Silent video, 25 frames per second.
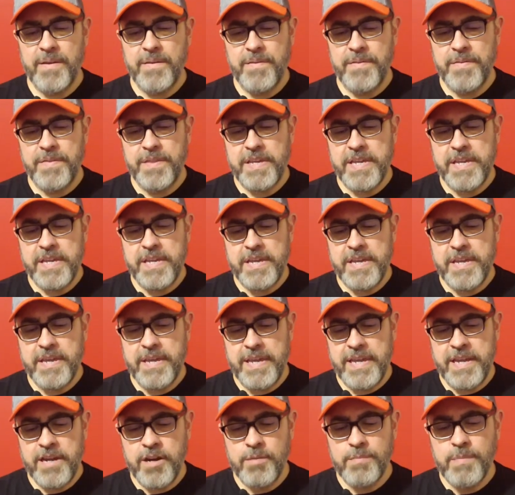The
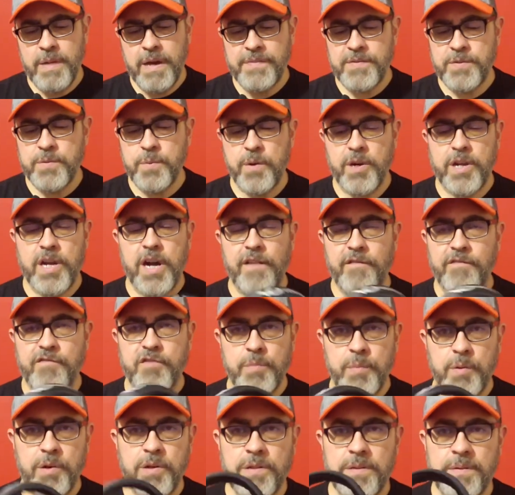earmuffs were
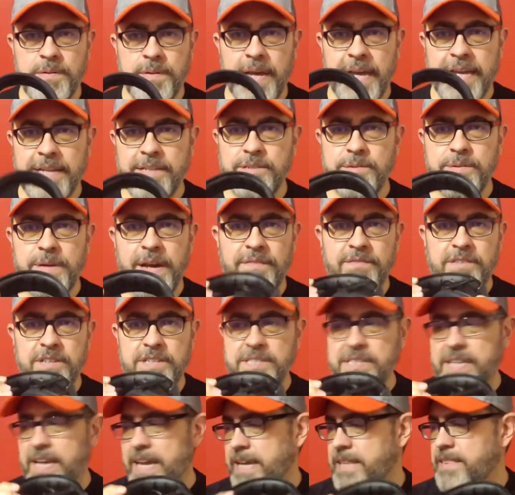comfortable, I do have to
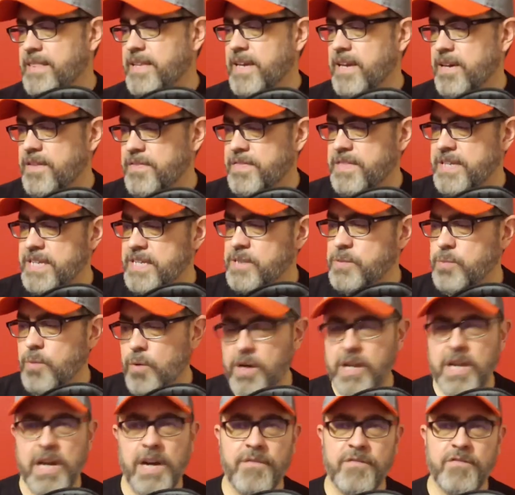say. These
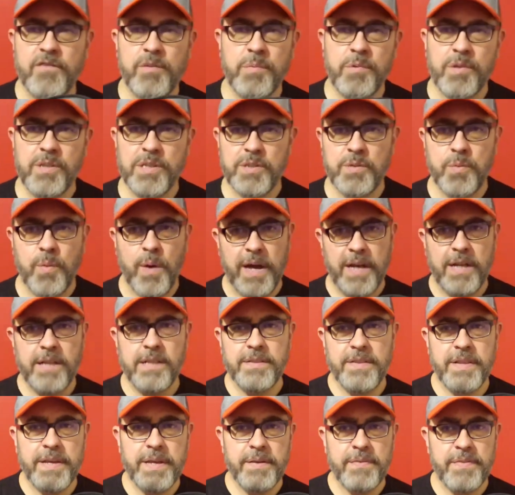were comfortable as
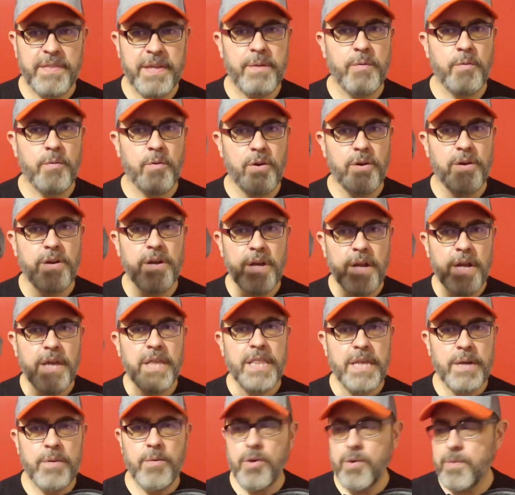well. They were
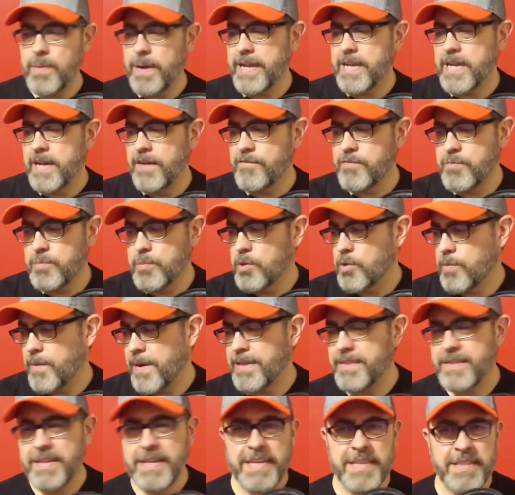quite comfortable
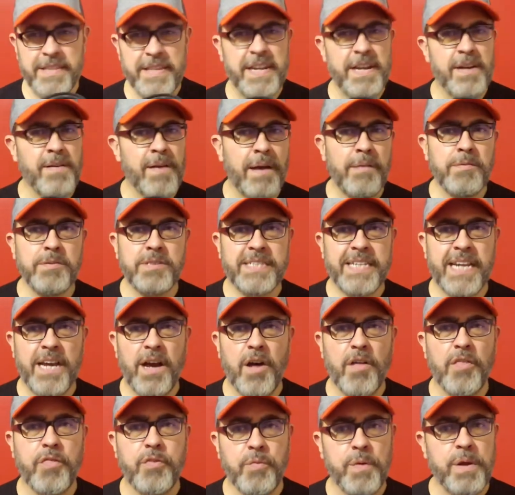around the ear. I would say
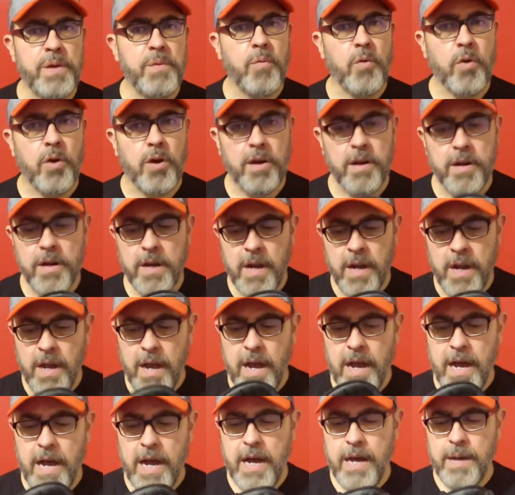all three were.
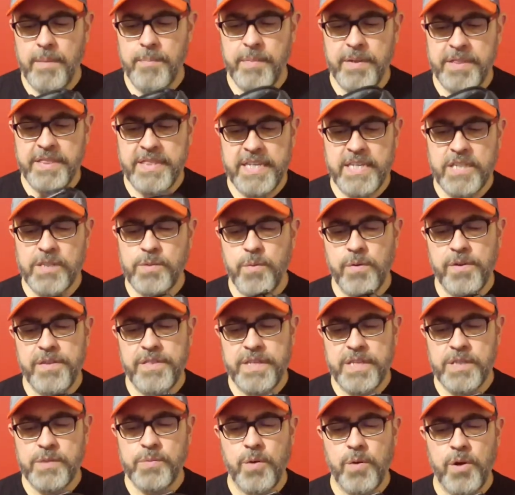But these
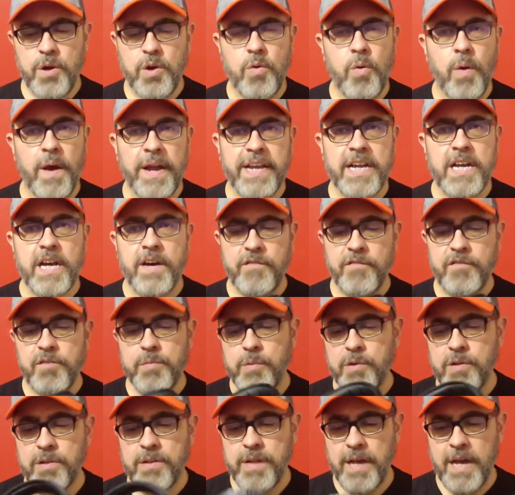were quite
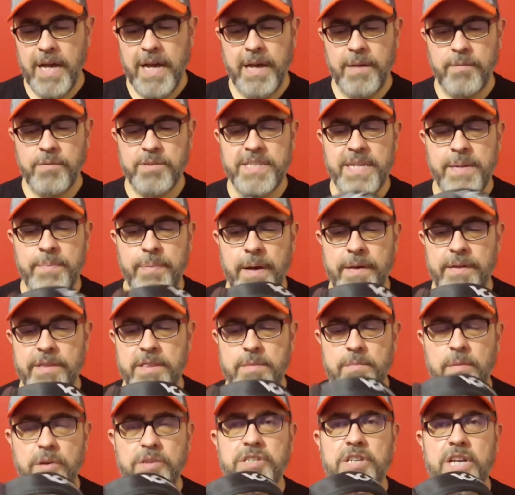comfortable. I would say probably
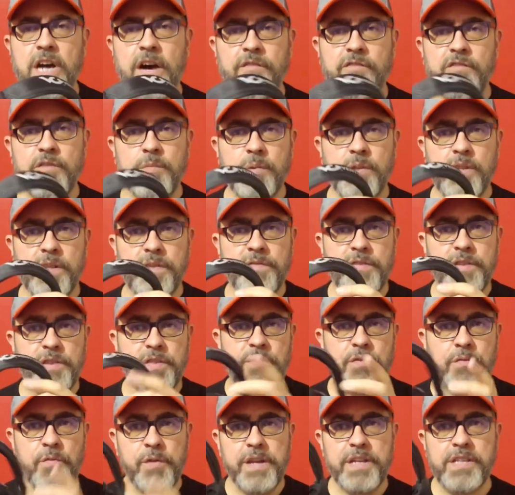the most comfortable of the
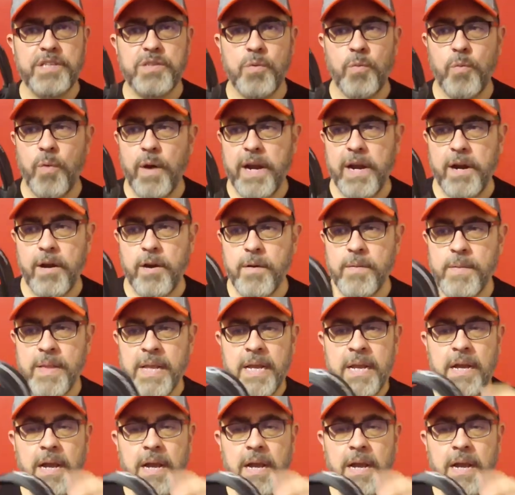three to wear.